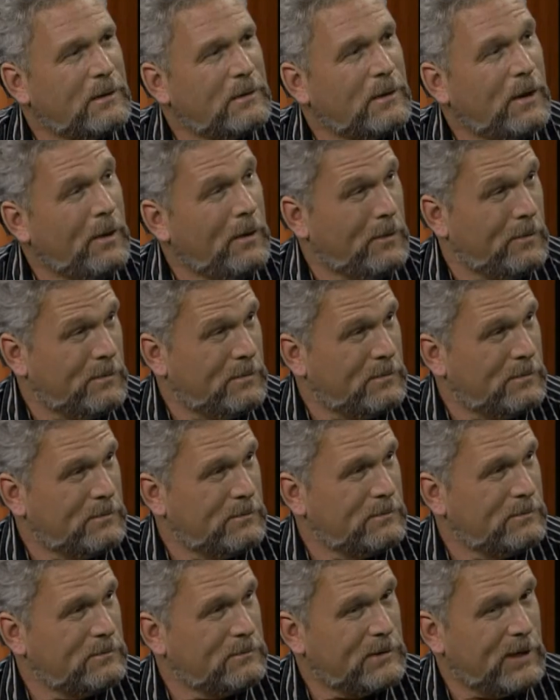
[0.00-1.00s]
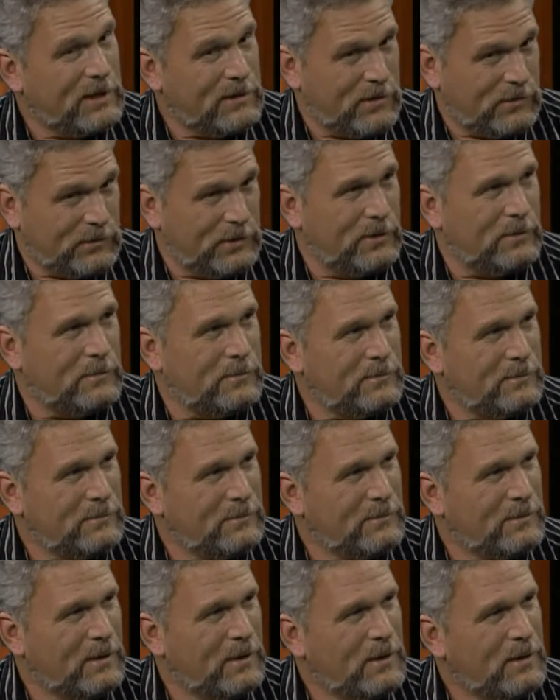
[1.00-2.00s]
Oh, that's true.
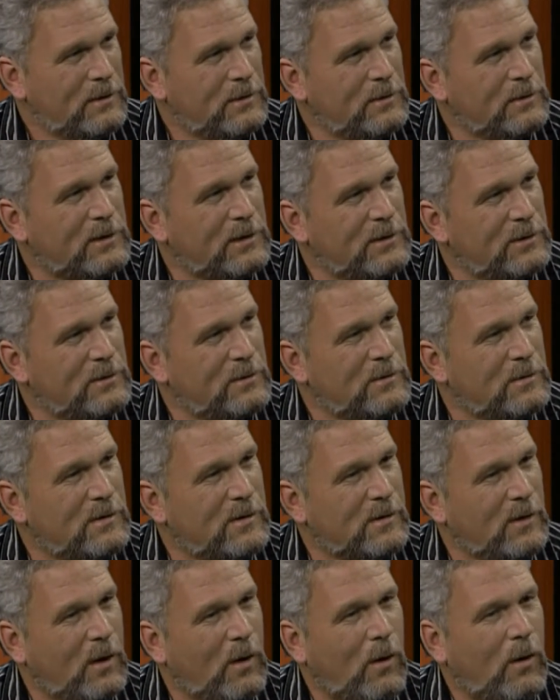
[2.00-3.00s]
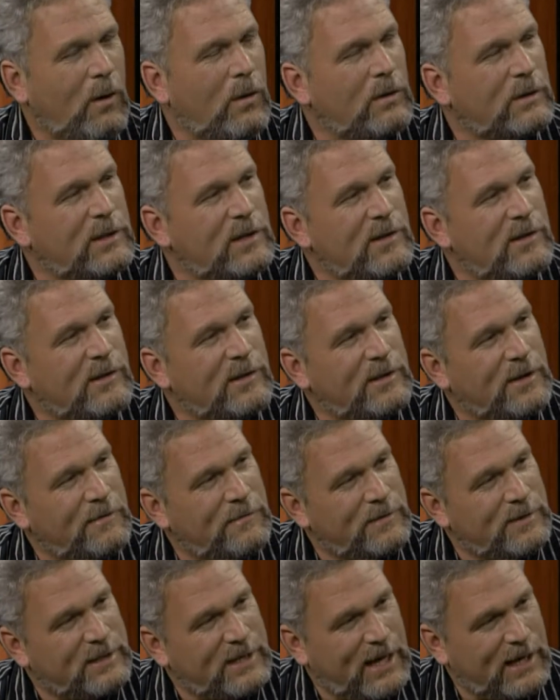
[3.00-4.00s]
You can use all these
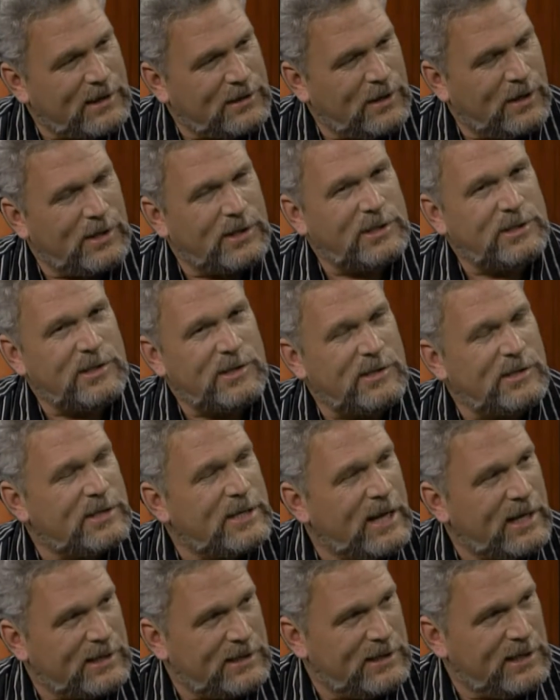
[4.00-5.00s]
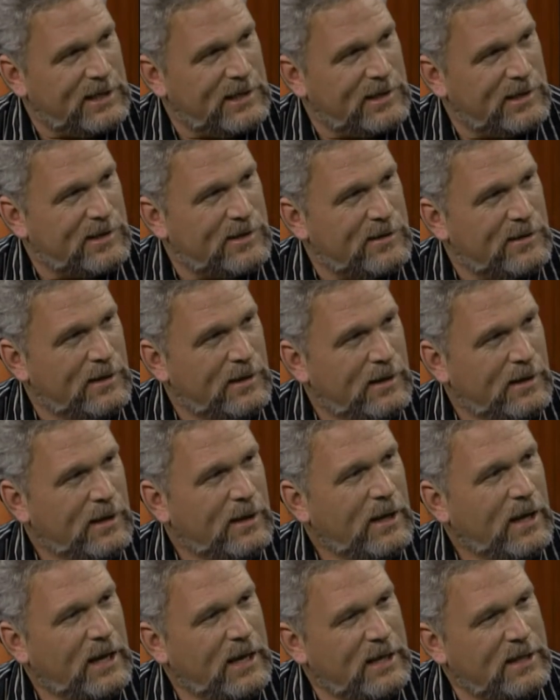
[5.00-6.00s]
different technologies and techniques
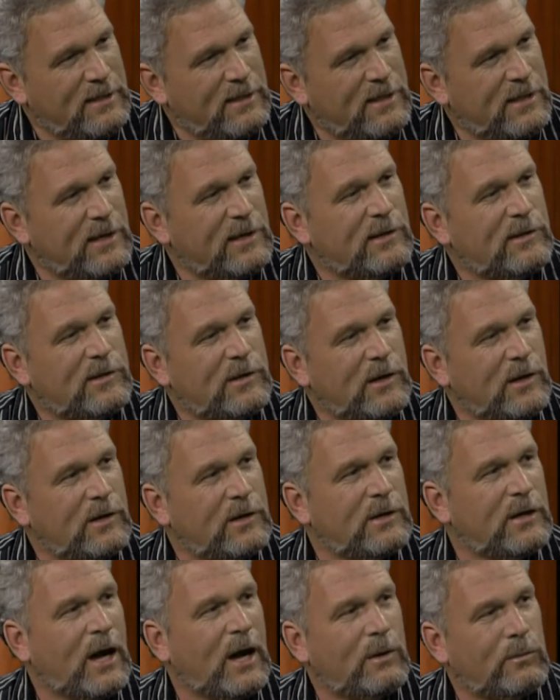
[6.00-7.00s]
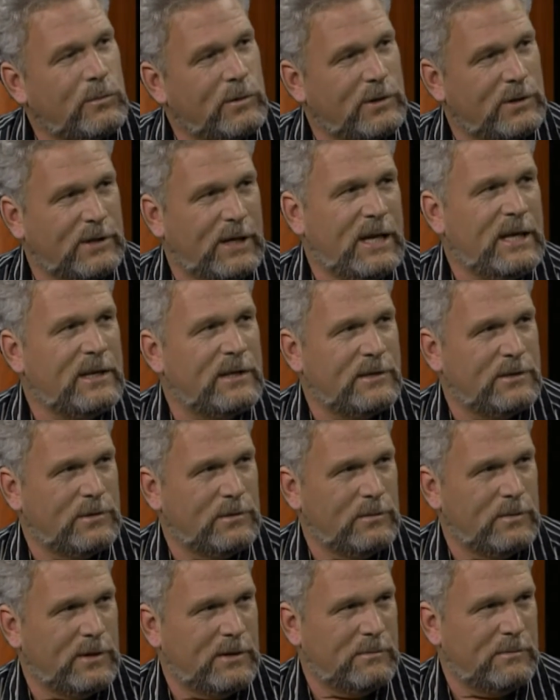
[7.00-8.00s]
in things that are not related
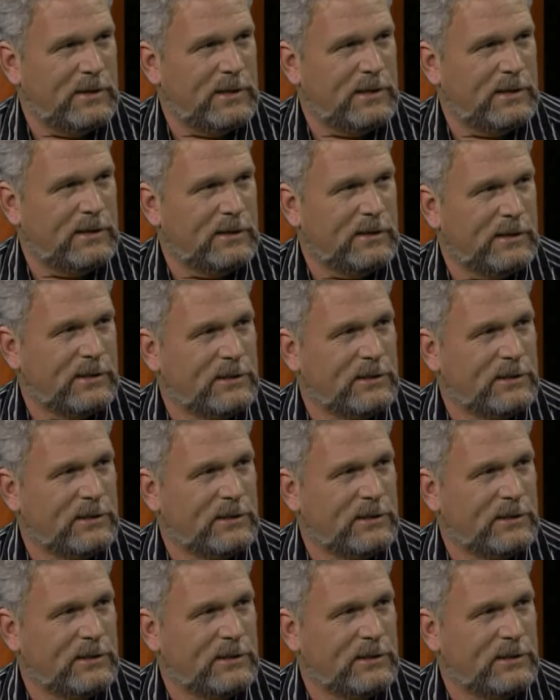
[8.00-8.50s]
to it immediately.